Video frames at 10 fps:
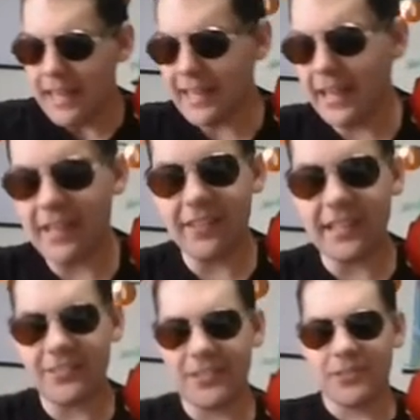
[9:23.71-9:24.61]
I don't, I don't like
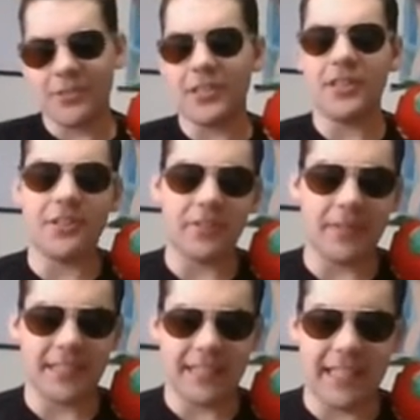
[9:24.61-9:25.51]
using the word nerd
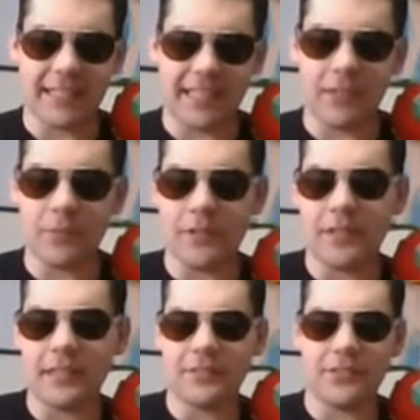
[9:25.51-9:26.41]
because that has like a weird
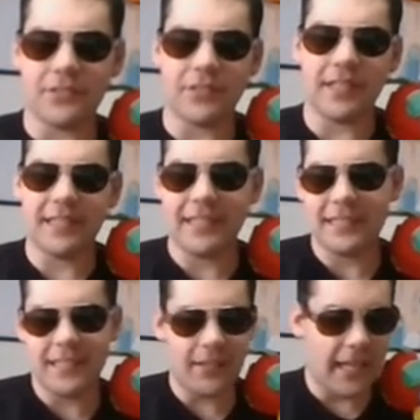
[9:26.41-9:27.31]
like social context
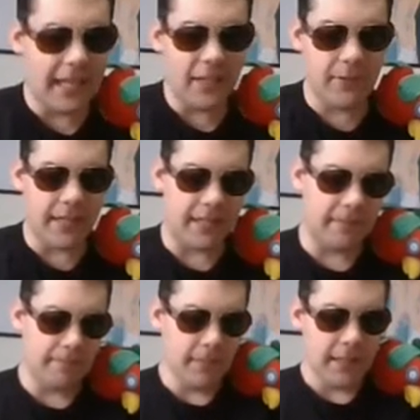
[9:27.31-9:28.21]
now. Anyway,
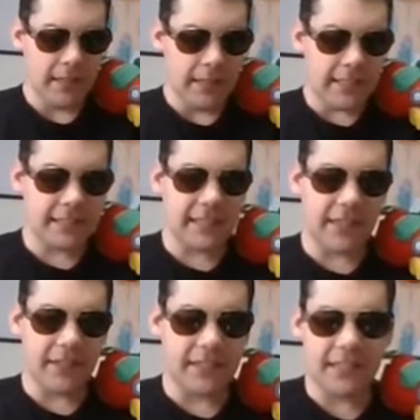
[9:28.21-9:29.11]
this is how
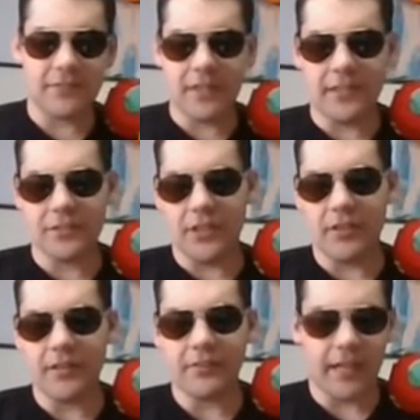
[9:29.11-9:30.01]
the, these videos go
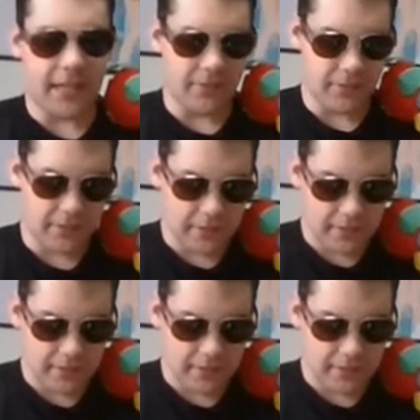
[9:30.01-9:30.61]
on for hours.